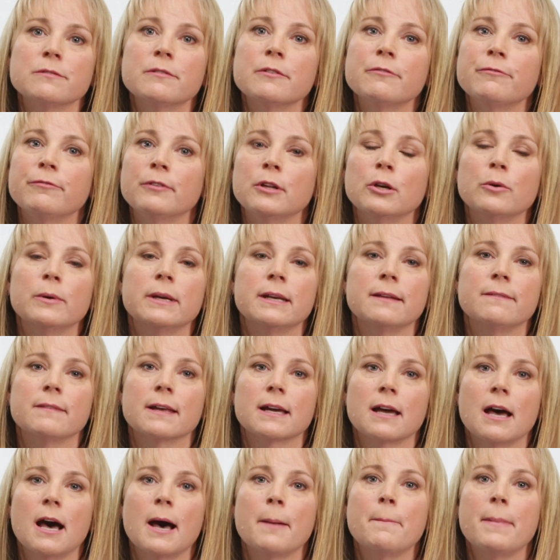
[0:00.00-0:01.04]
of the fluid in the
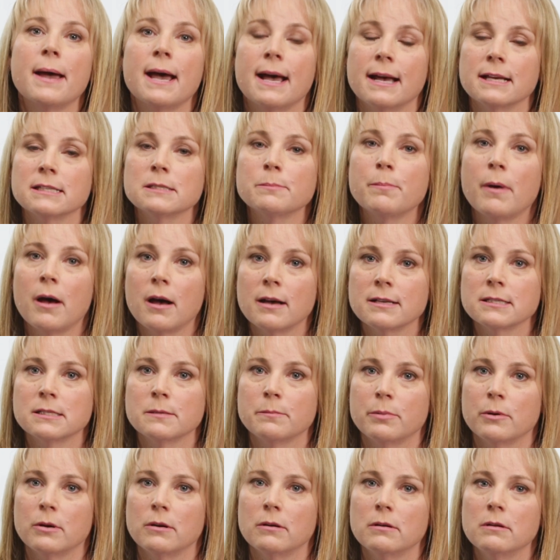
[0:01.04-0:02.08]
cup as
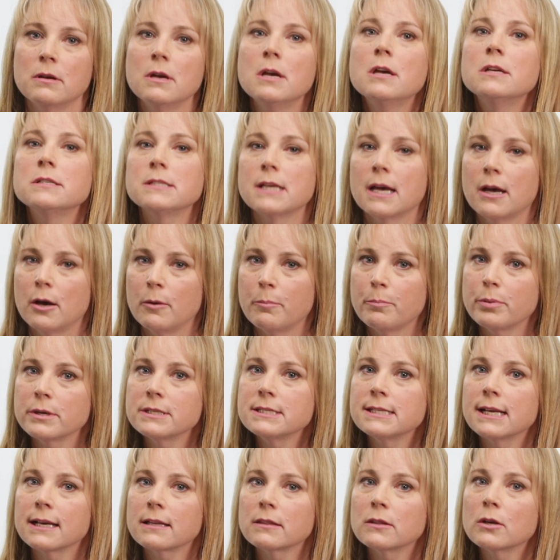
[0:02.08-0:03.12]
possible to help
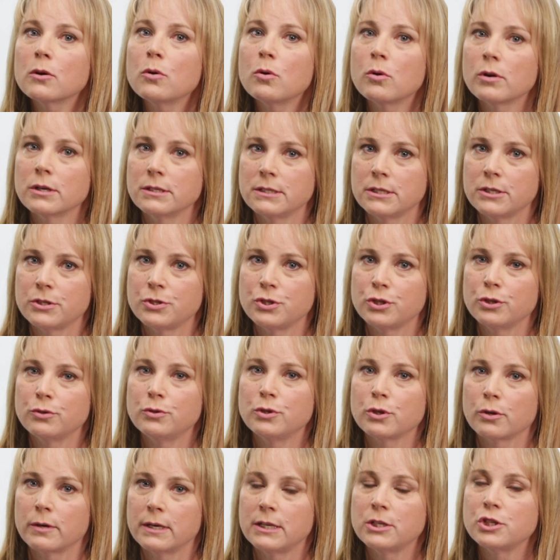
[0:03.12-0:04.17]
protect the cord tissue
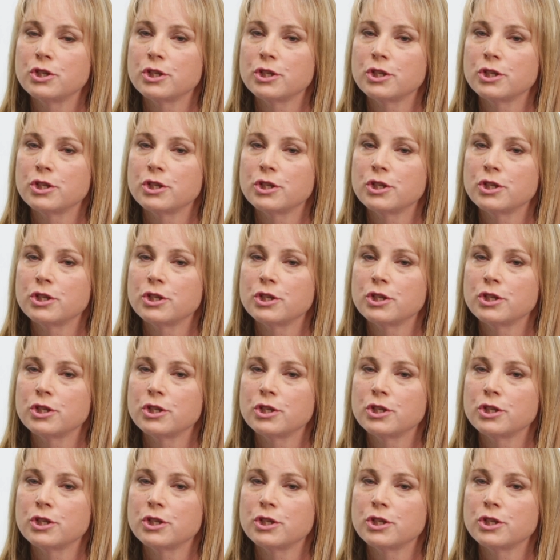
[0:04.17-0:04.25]
during